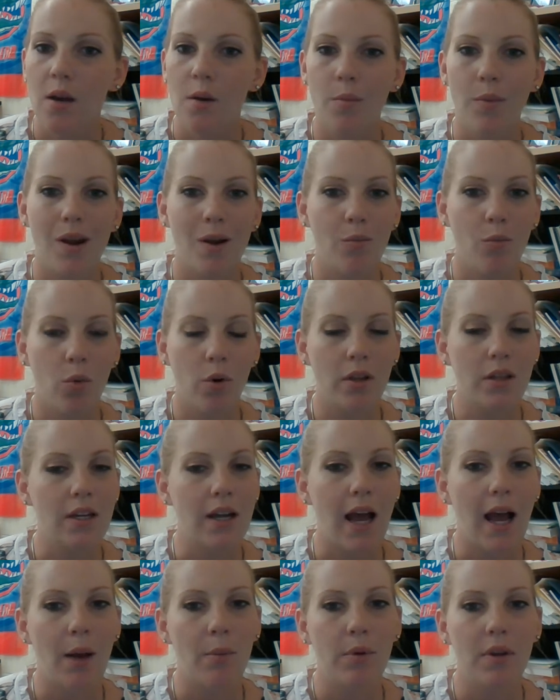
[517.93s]
but I'm more than
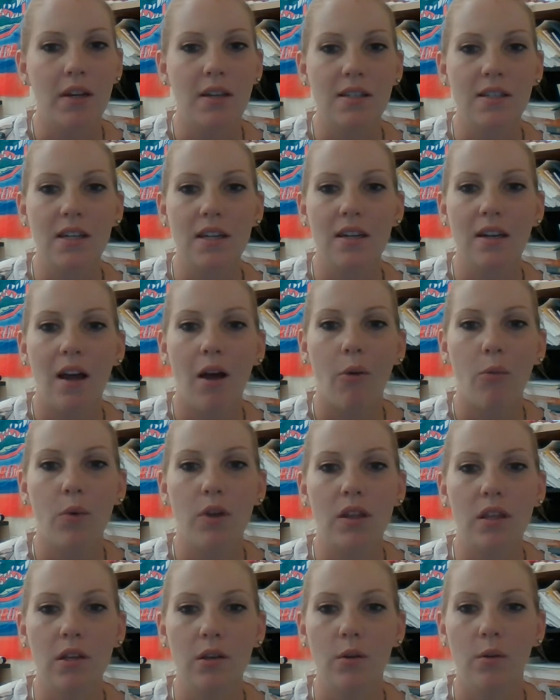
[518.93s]
happy to sit down
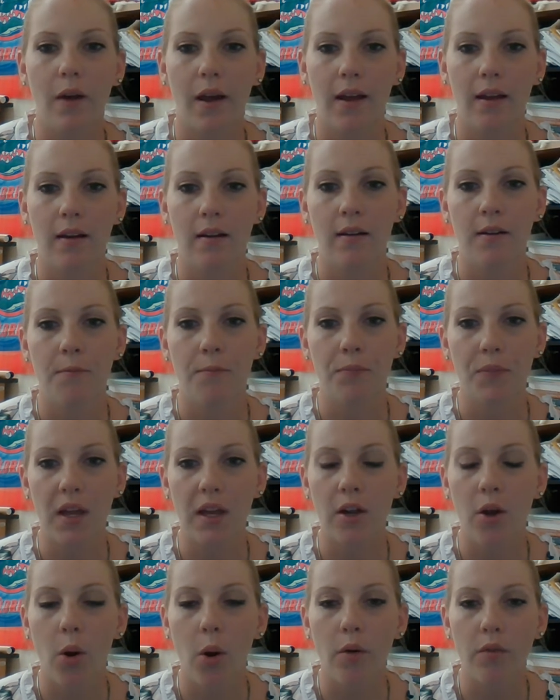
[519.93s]
with you and
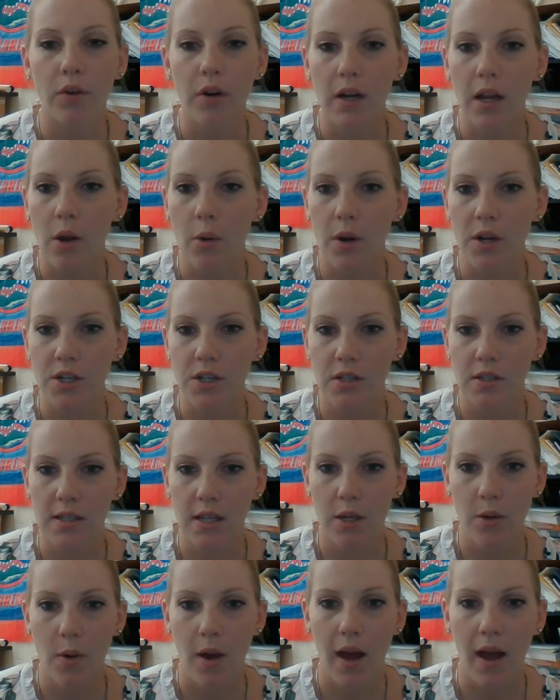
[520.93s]
go over any questions
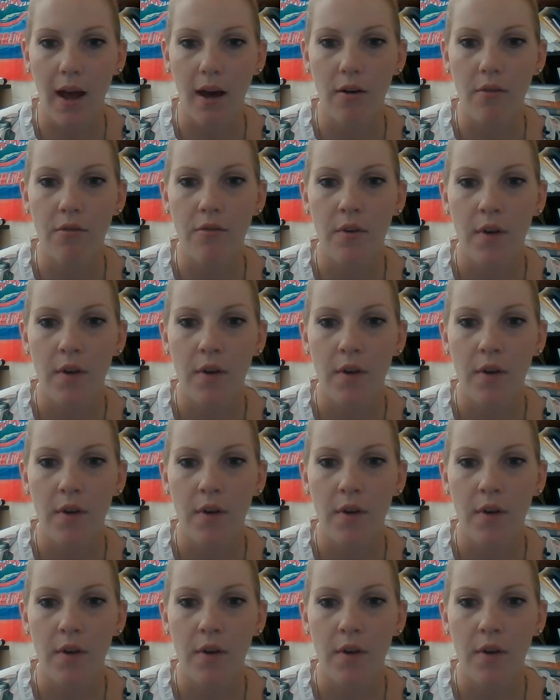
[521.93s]
that you have.